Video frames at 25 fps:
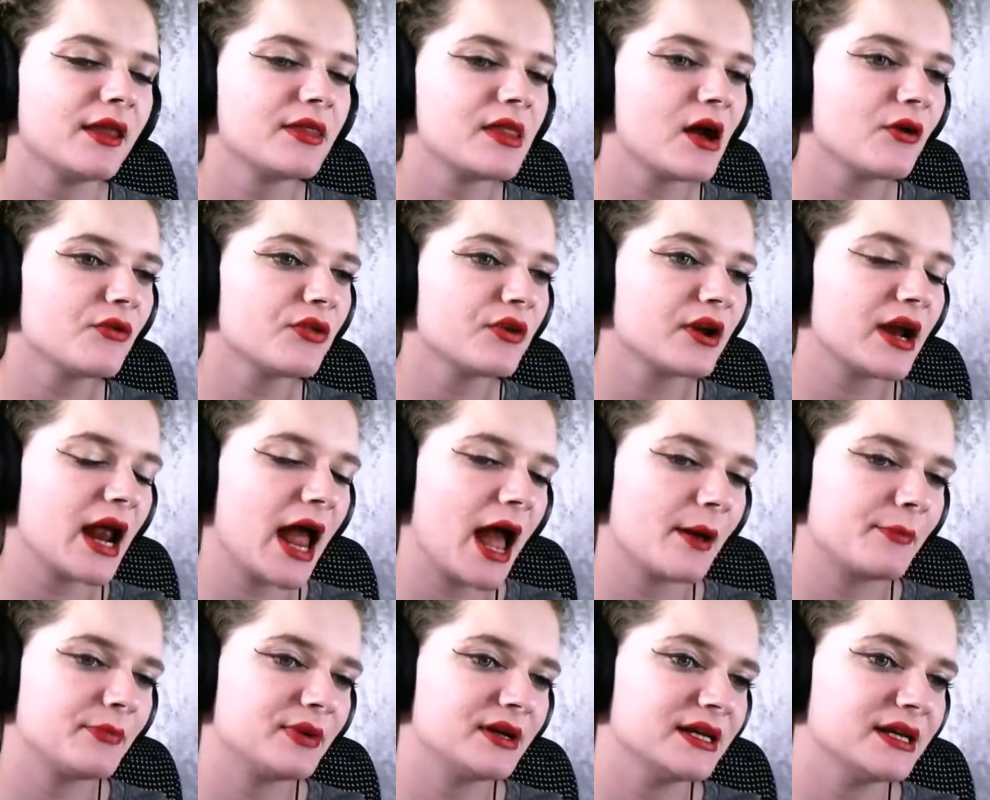and now they're
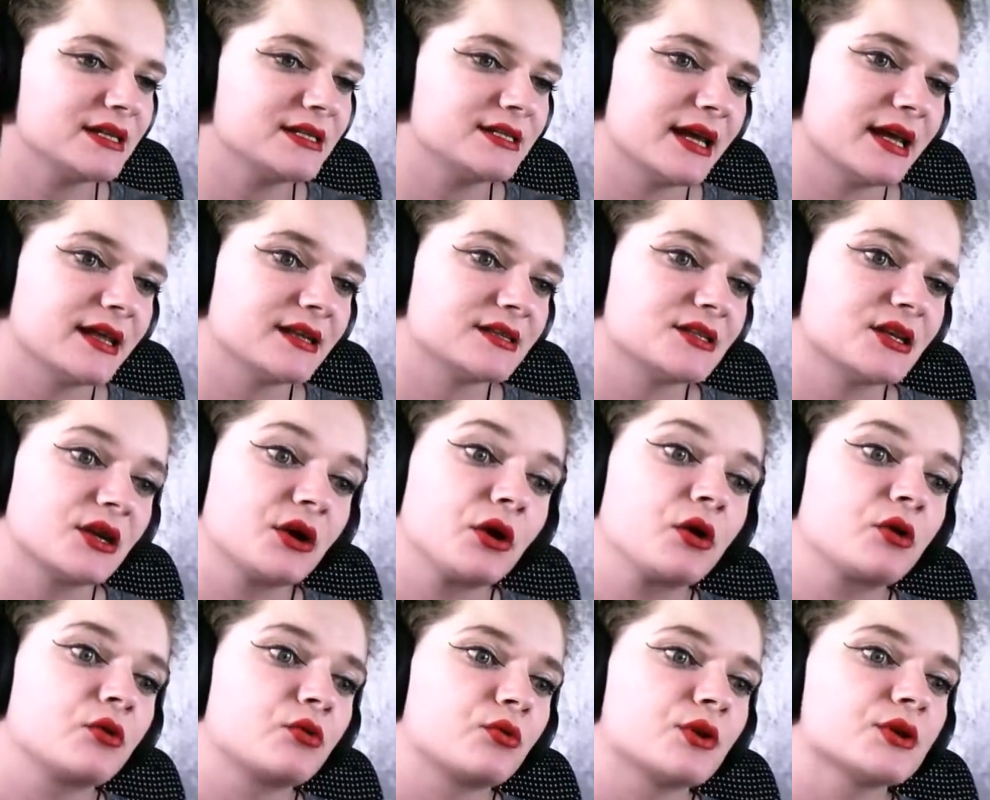happily
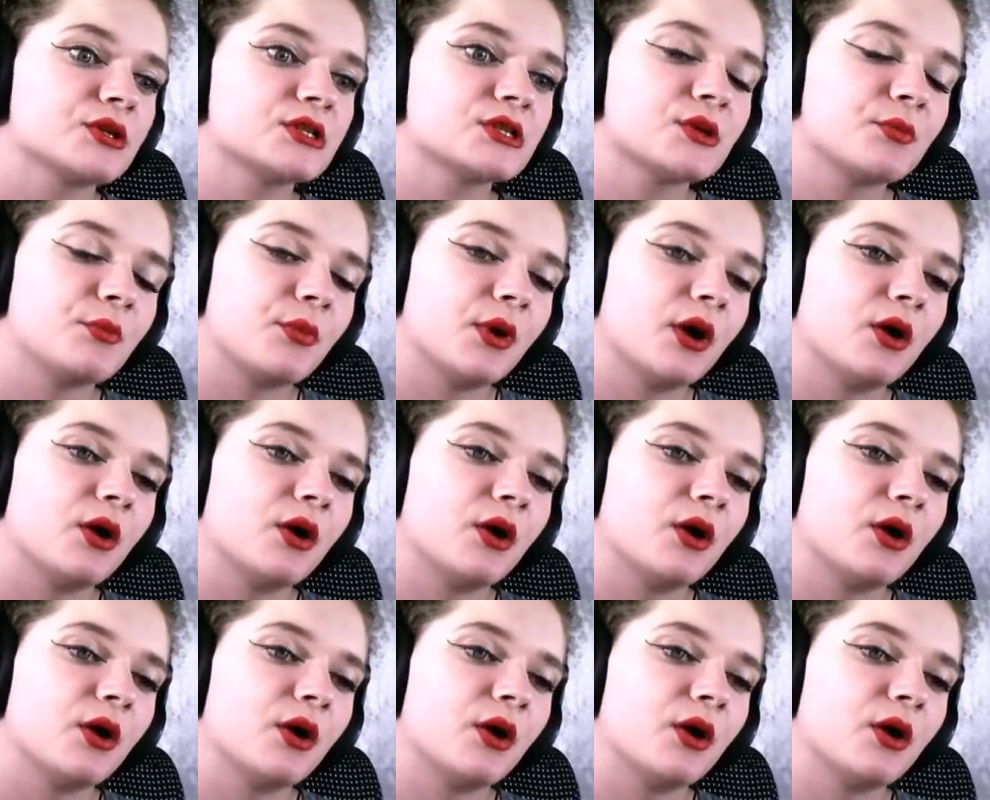dancing across the